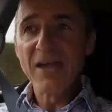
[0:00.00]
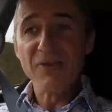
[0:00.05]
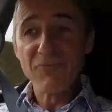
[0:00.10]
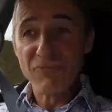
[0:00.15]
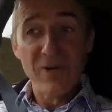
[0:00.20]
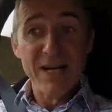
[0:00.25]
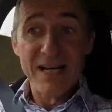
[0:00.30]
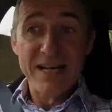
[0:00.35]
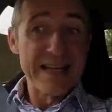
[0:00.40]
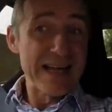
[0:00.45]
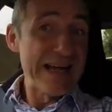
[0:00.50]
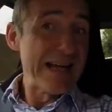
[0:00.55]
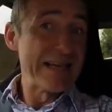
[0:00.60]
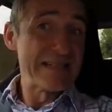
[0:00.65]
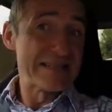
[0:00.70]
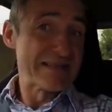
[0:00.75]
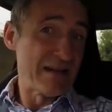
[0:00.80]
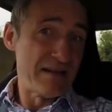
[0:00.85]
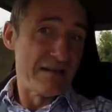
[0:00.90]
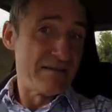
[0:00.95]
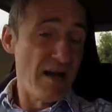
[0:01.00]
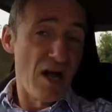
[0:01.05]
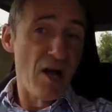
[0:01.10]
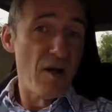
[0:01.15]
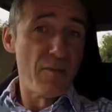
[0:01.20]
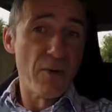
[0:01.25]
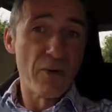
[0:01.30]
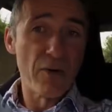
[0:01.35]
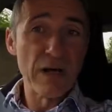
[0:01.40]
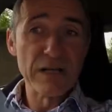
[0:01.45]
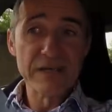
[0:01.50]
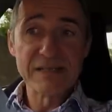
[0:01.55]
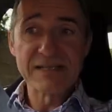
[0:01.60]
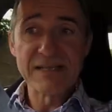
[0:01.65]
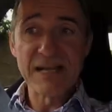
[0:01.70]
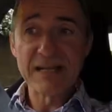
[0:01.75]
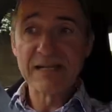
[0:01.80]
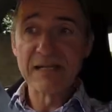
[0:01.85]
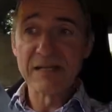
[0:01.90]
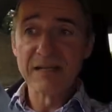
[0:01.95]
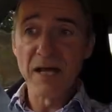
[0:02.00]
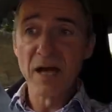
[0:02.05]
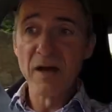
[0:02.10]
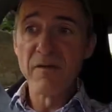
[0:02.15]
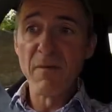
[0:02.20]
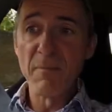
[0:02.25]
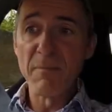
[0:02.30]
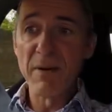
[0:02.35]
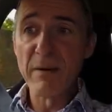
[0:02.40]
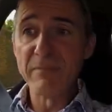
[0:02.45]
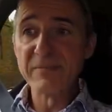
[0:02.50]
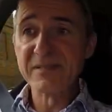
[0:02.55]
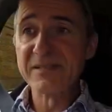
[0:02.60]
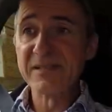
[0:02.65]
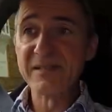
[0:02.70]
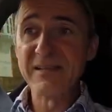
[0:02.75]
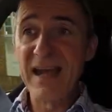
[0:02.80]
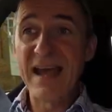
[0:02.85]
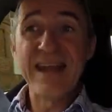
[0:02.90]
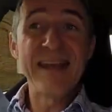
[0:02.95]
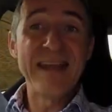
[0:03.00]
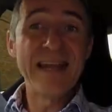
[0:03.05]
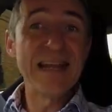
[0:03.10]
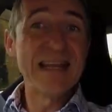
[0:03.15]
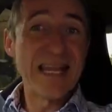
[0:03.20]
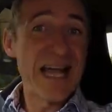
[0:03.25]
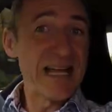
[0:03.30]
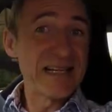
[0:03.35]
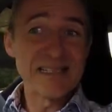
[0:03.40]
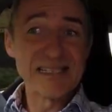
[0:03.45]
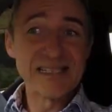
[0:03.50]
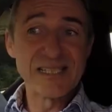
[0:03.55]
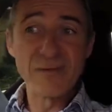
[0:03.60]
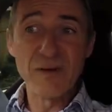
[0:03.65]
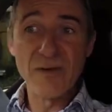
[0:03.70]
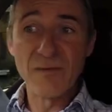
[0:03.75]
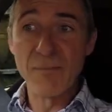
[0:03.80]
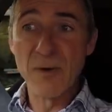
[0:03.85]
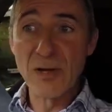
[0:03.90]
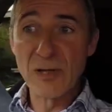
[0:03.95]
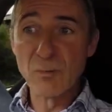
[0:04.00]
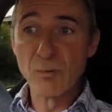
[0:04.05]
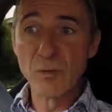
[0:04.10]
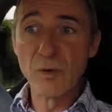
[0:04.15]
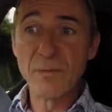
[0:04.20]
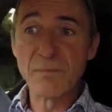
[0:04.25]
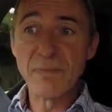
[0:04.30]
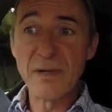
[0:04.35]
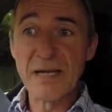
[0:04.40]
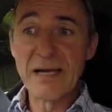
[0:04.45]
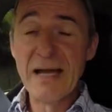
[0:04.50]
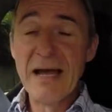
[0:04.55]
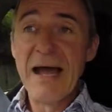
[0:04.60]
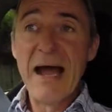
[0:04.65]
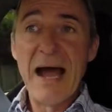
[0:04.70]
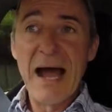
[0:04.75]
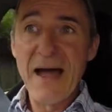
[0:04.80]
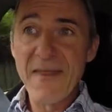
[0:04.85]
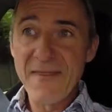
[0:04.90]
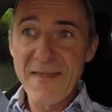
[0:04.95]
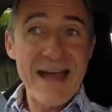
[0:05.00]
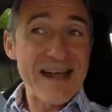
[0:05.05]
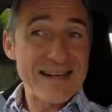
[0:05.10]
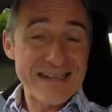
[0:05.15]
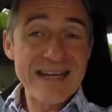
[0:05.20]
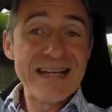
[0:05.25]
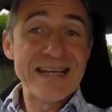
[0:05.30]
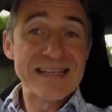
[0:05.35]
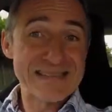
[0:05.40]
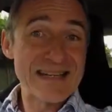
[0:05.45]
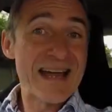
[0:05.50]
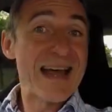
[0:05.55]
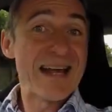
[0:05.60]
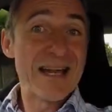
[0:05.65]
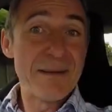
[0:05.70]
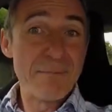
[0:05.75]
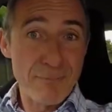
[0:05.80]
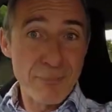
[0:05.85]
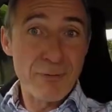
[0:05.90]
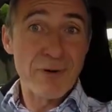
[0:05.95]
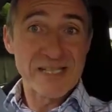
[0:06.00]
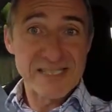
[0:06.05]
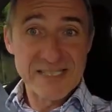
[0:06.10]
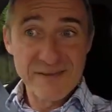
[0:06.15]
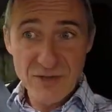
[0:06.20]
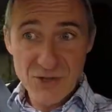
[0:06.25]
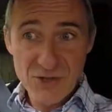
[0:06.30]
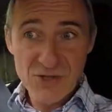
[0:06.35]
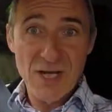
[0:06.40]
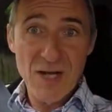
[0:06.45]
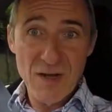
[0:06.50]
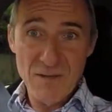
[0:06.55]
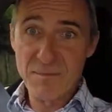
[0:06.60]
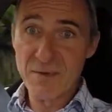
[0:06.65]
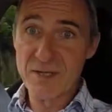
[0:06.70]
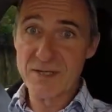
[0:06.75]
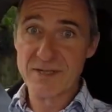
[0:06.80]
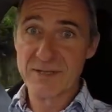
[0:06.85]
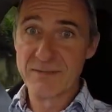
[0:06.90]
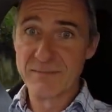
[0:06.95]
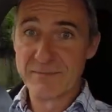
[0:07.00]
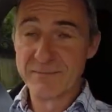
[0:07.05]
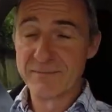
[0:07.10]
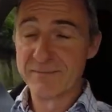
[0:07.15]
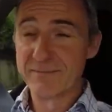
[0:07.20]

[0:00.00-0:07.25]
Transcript: It really is no more unsettled over bumps than any lesser Swift model would be, and that is an impressive achievement.